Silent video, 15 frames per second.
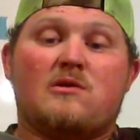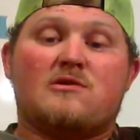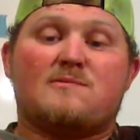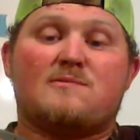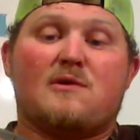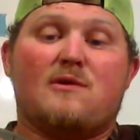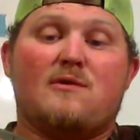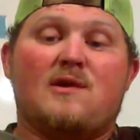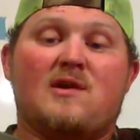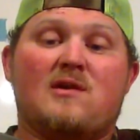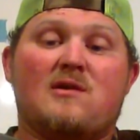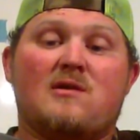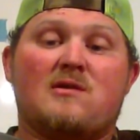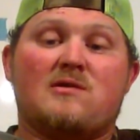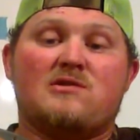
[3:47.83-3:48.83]

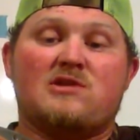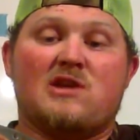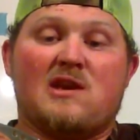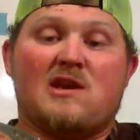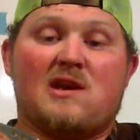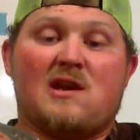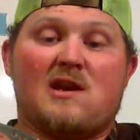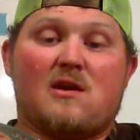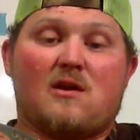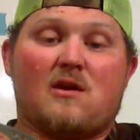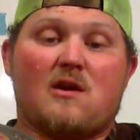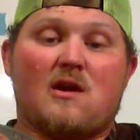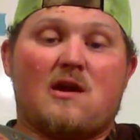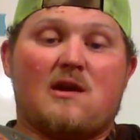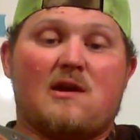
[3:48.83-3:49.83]
Spooning, jigging, and
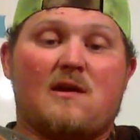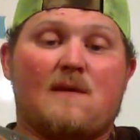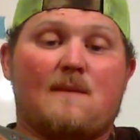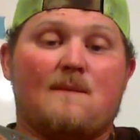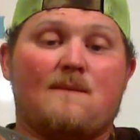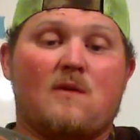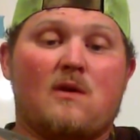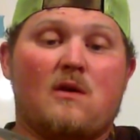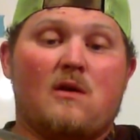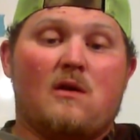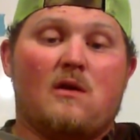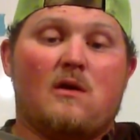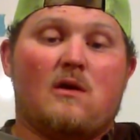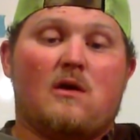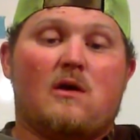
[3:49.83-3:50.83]
cranking.
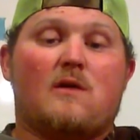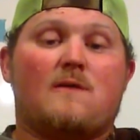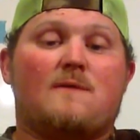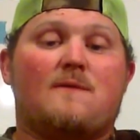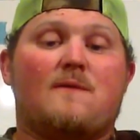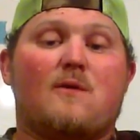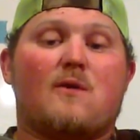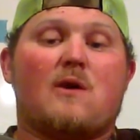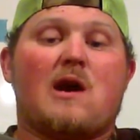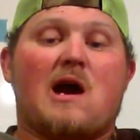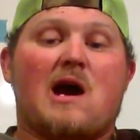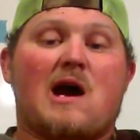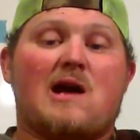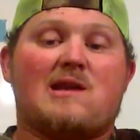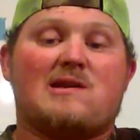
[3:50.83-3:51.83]
Hole 4,
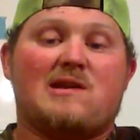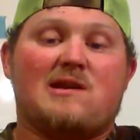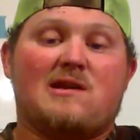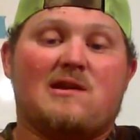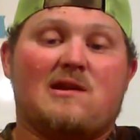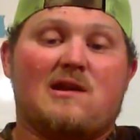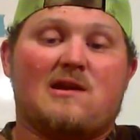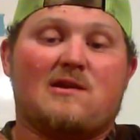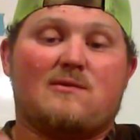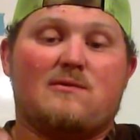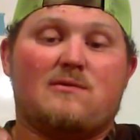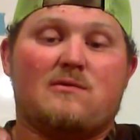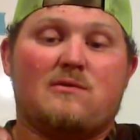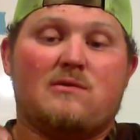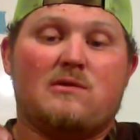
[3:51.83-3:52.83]
high tail
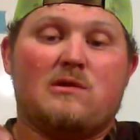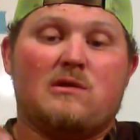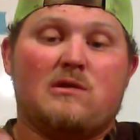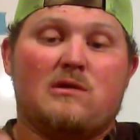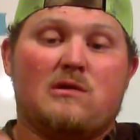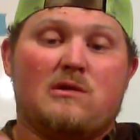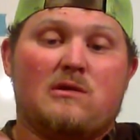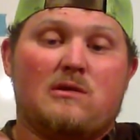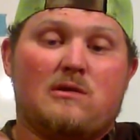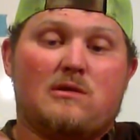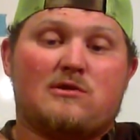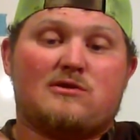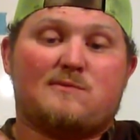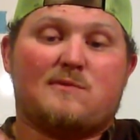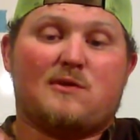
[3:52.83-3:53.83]
angle,
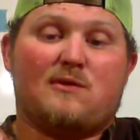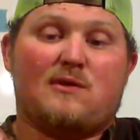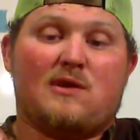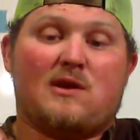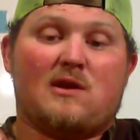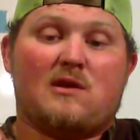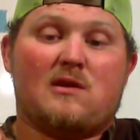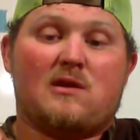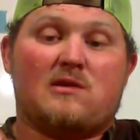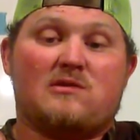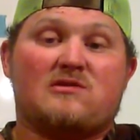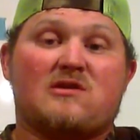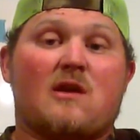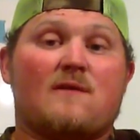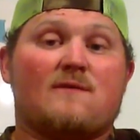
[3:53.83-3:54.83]
spooning,
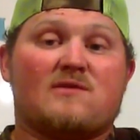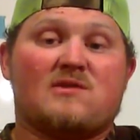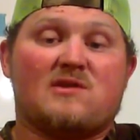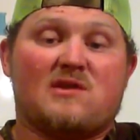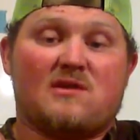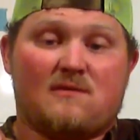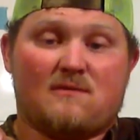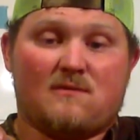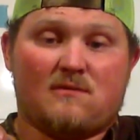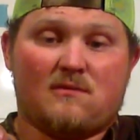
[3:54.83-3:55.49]
and surfacing.